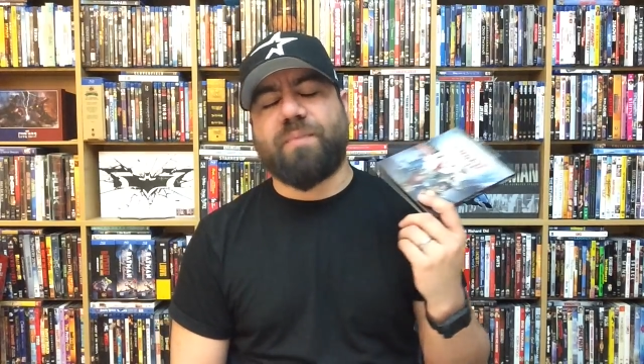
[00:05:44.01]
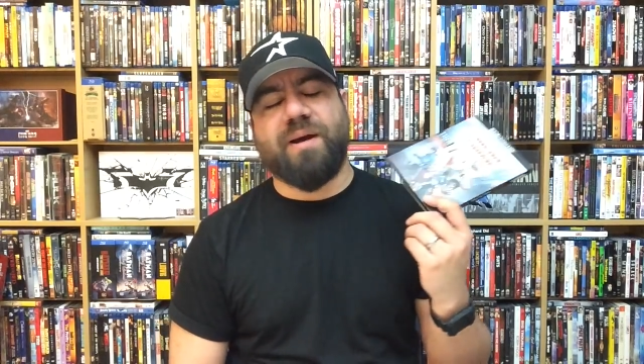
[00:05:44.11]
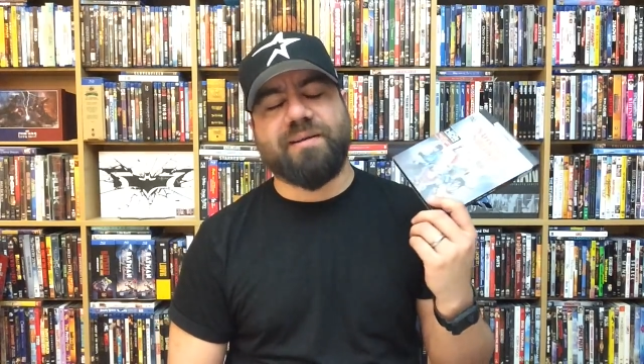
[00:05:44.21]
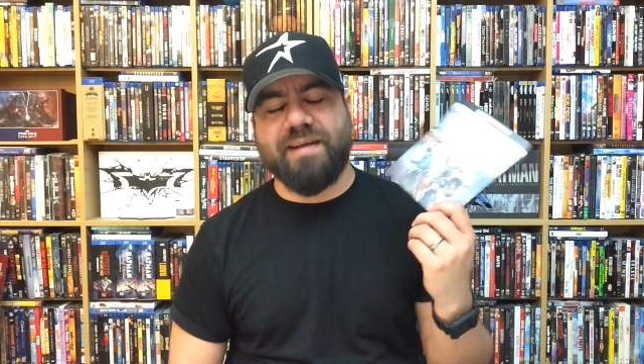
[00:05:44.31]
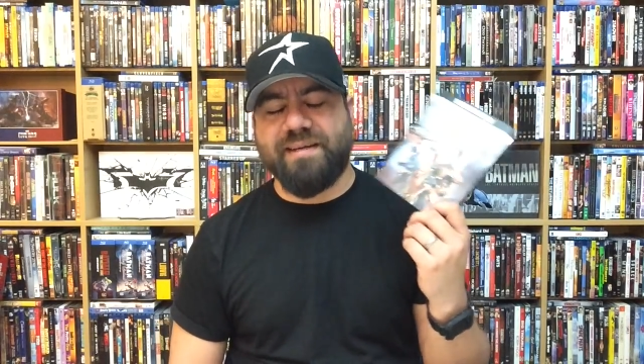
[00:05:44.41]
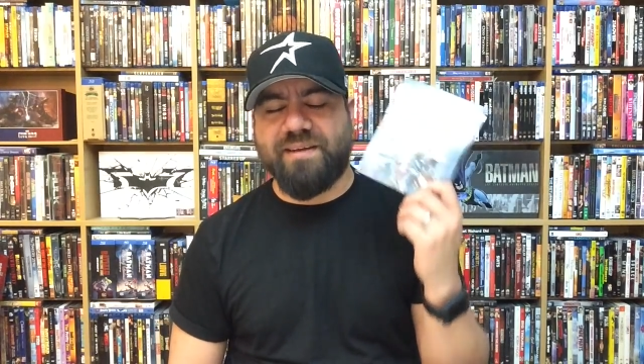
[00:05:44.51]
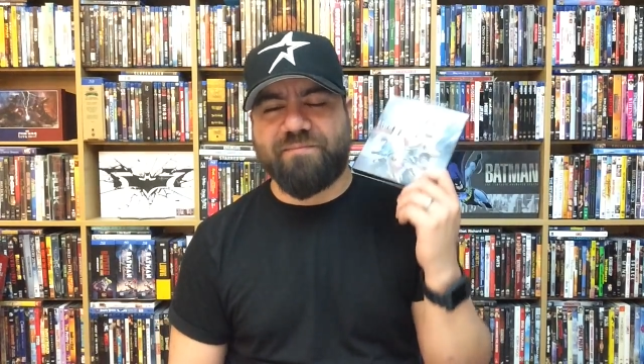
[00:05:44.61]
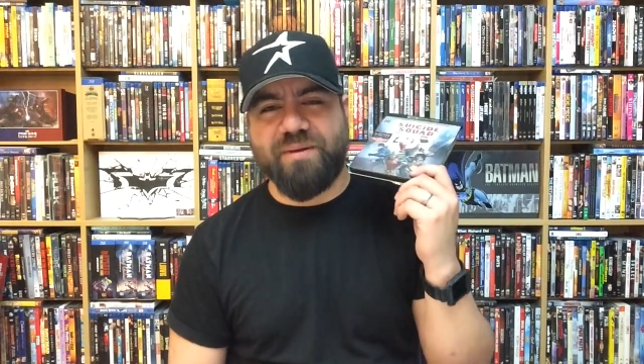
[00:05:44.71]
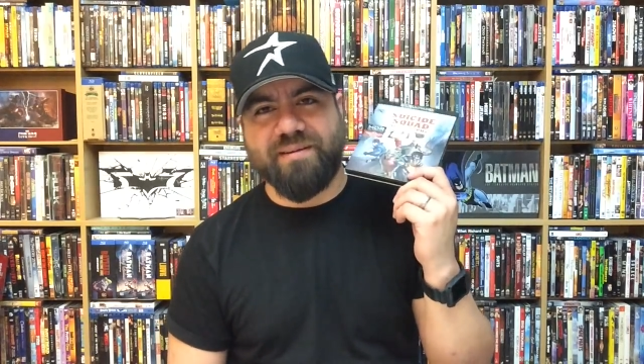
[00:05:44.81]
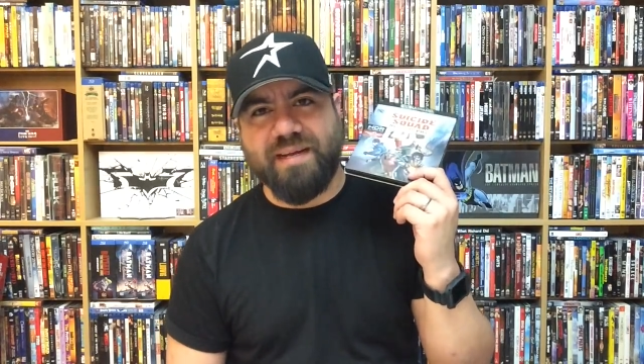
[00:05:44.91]
buyer's guides
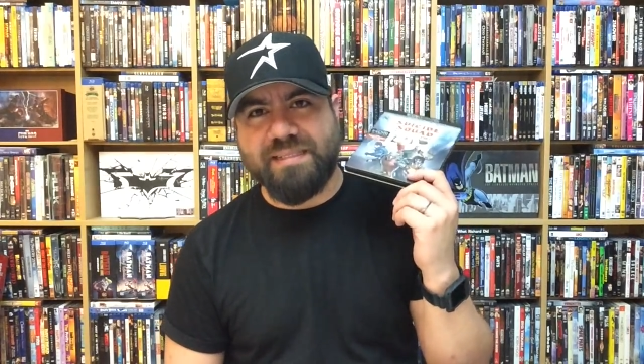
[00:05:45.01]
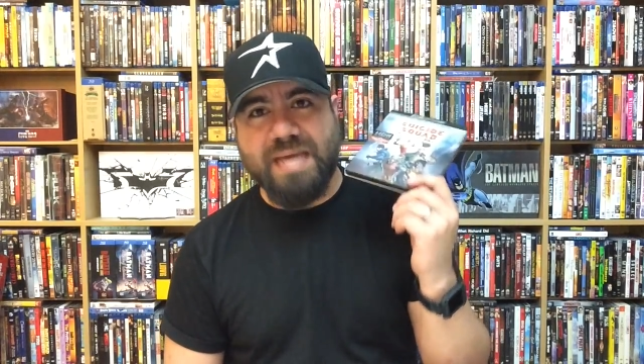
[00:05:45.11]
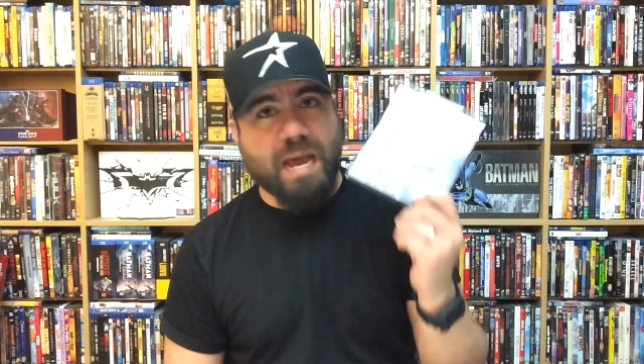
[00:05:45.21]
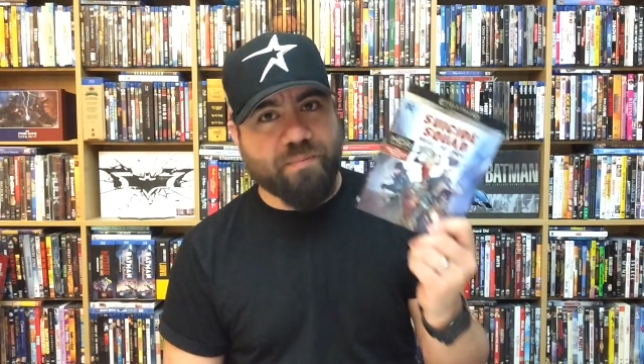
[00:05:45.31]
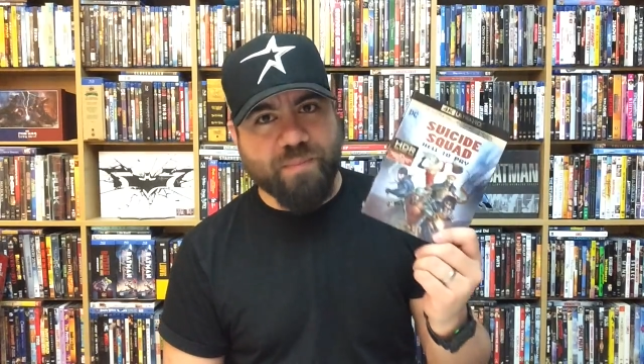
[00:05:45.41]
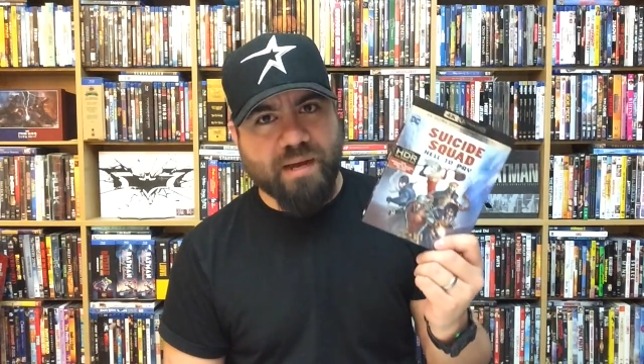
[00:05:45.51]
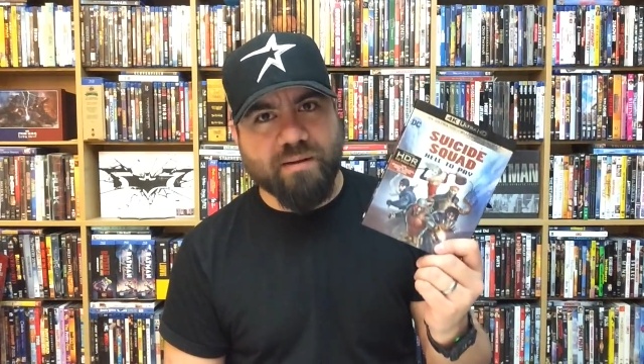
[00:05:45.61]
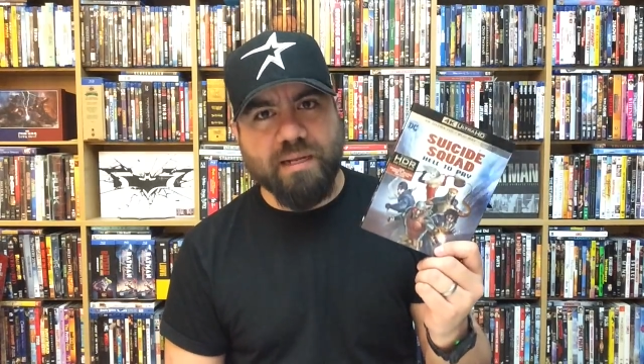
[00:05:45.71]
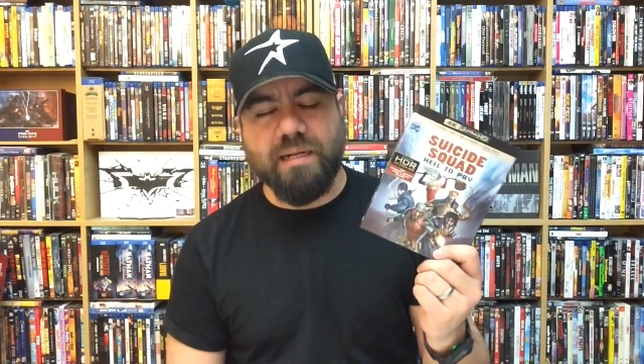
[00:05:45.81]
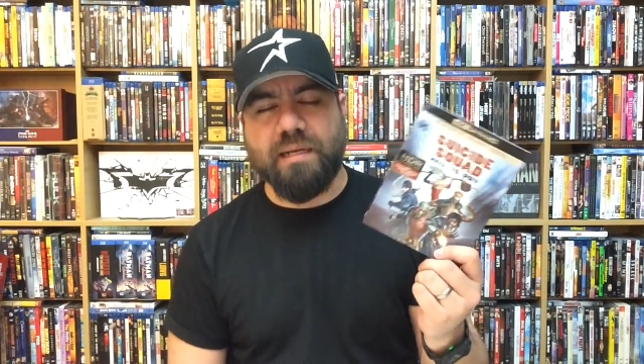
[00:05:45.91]
have been like tapping me
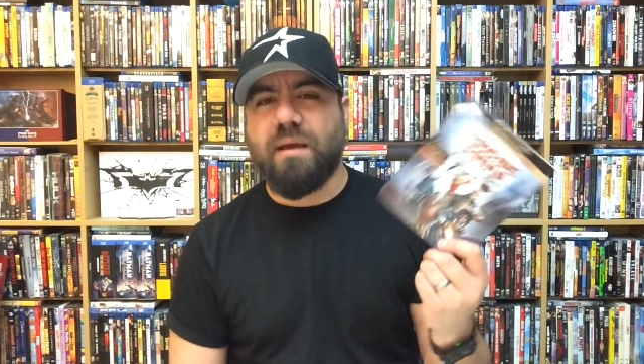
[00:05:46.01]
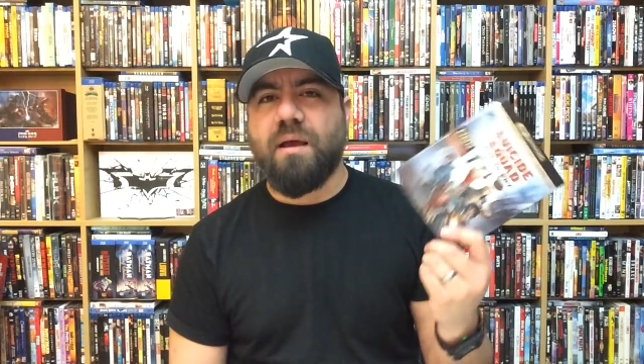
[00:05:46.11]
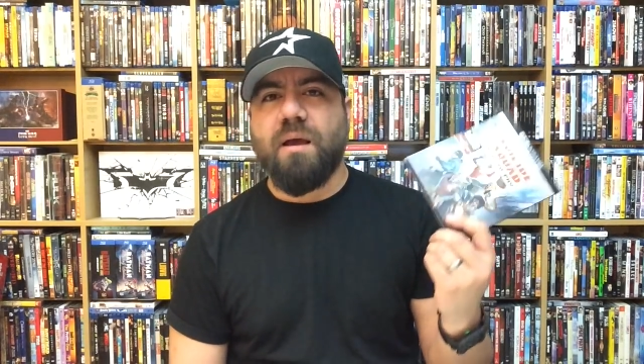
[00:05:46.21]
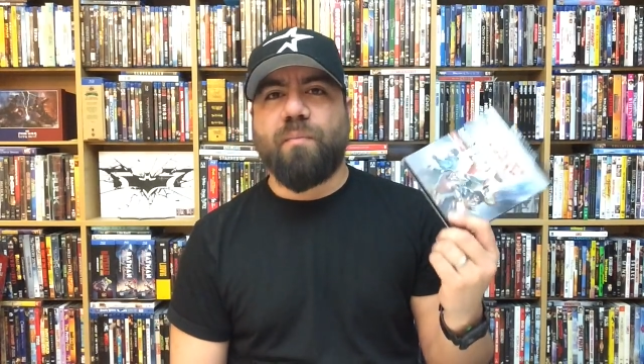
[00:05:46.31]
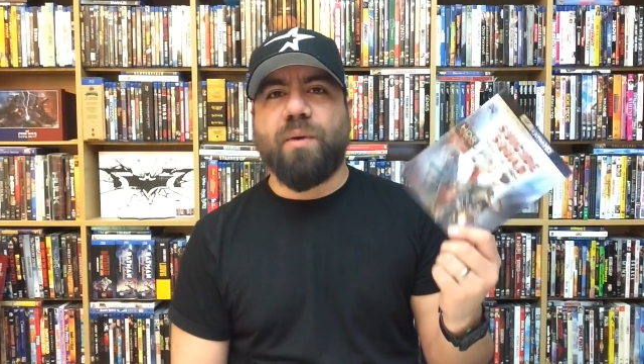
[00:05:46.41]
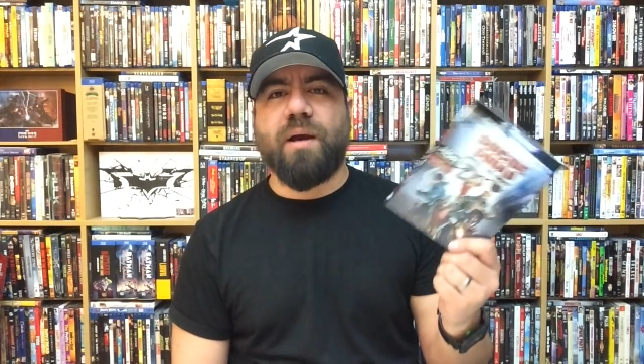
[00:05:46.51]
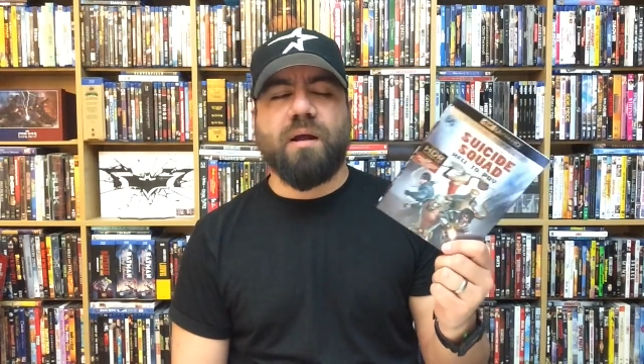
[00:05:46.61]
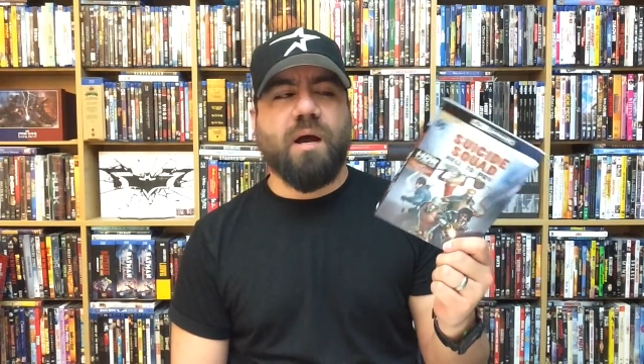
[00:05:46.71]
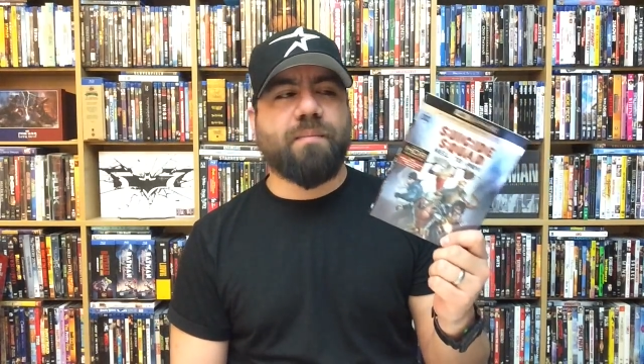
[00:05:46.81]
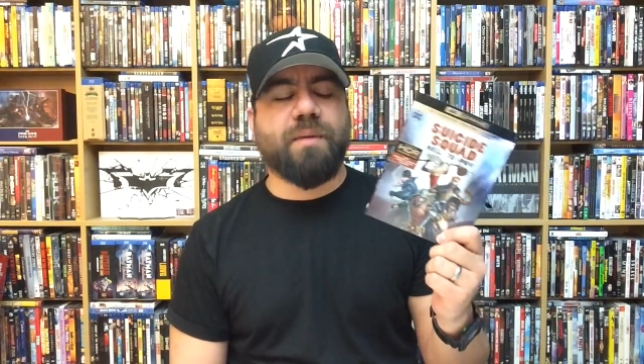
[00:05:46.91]
out lately, but
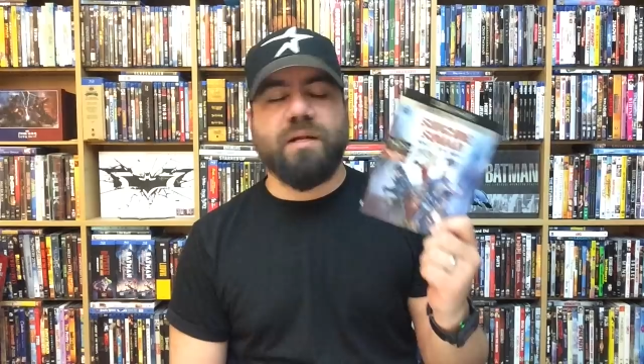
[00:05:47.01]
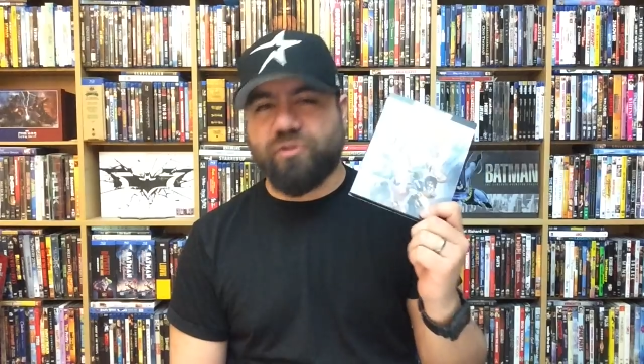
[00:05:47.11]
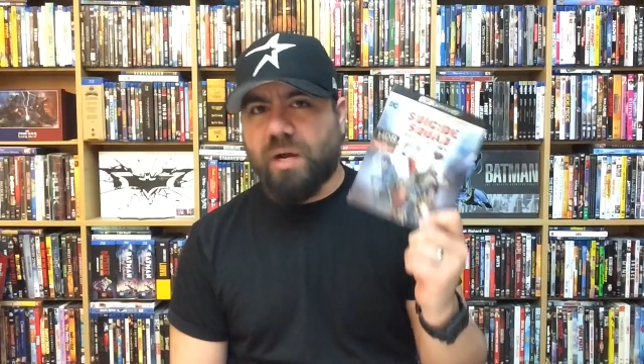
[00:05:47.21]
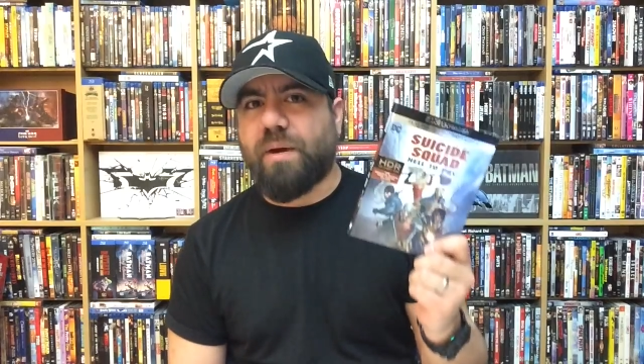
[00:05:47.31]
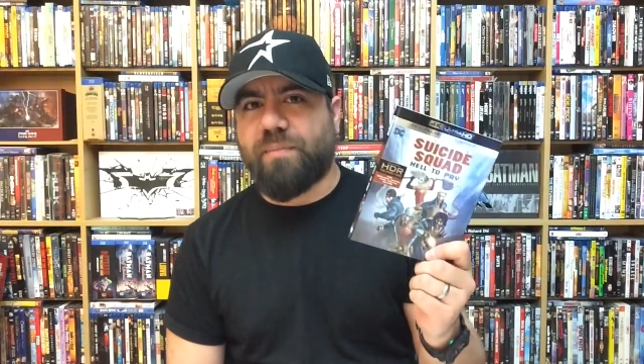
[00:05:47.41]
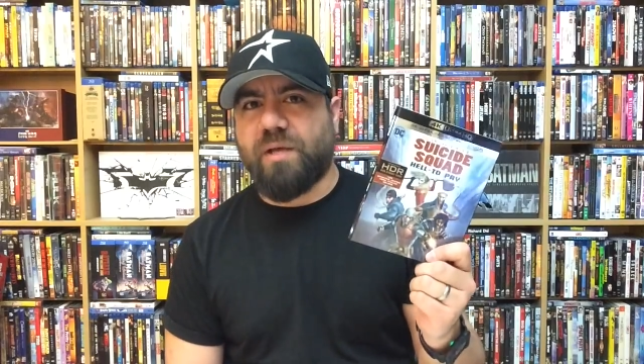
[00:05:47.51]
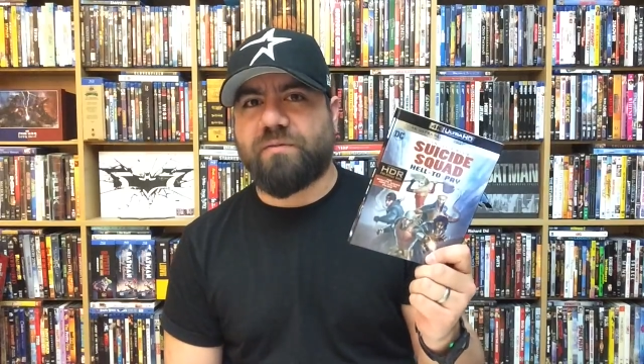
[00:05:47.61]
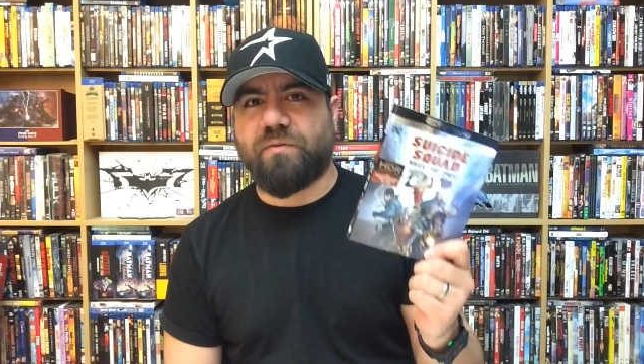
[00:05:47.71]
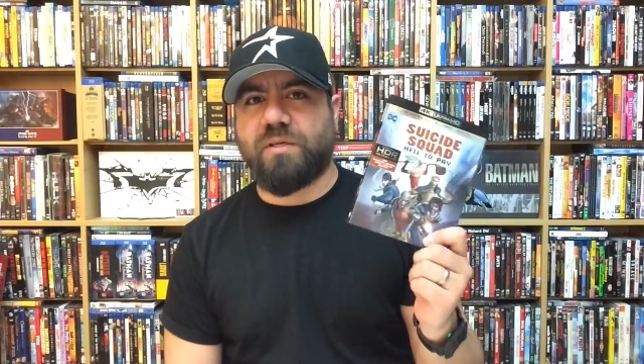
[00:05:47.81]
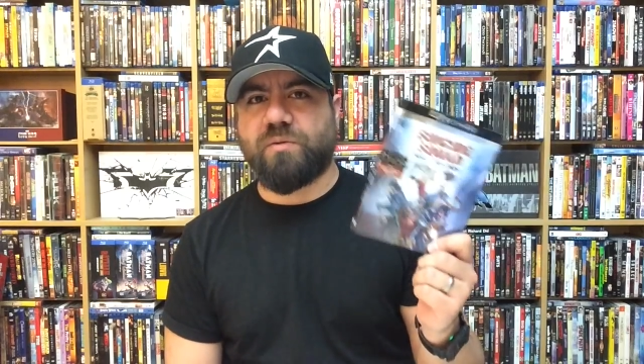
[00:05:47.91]
I'm gonna try my
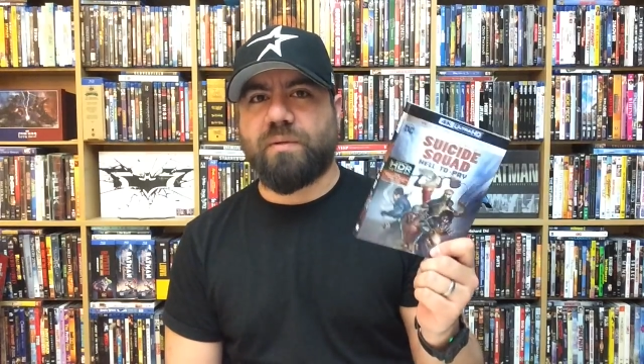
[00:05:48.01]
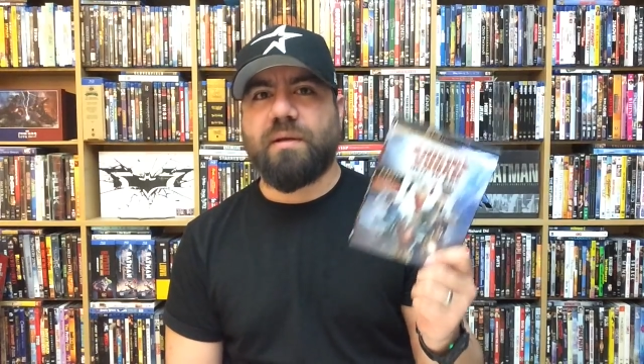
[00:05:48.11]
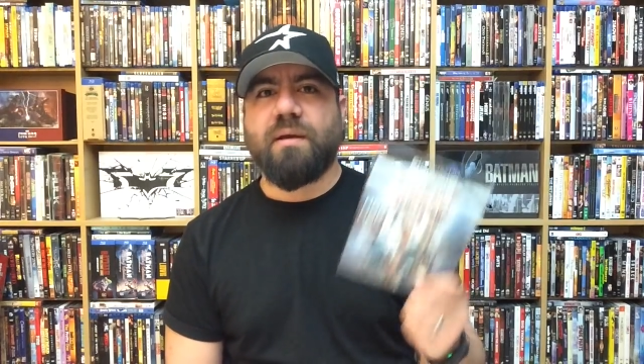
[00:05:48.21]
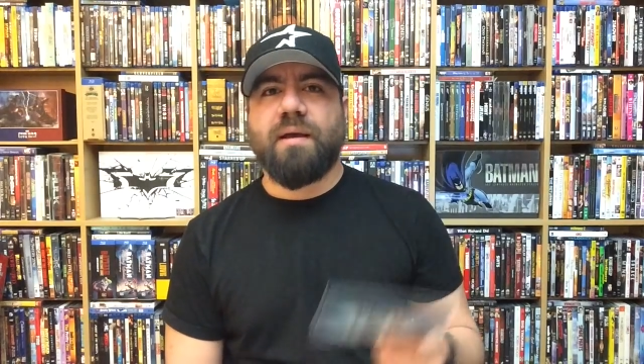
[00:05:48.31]
best for this one.